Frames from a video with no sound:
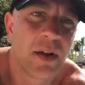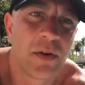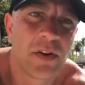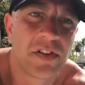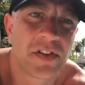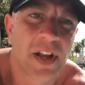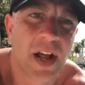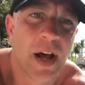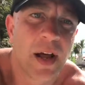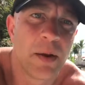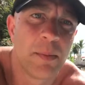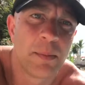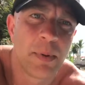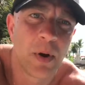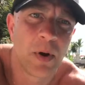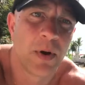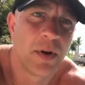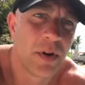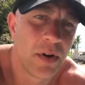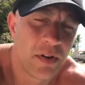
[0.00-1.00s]
out your starting
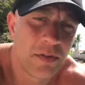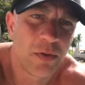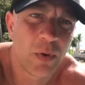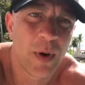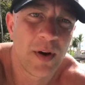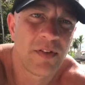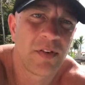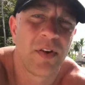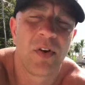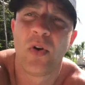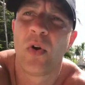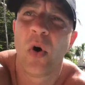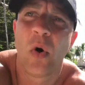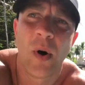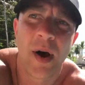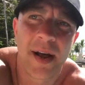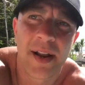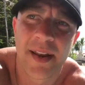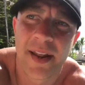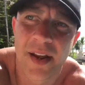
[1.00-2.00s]
point. If you have no
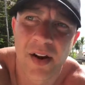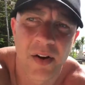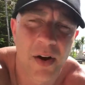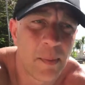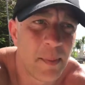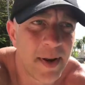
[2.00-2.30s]
idea how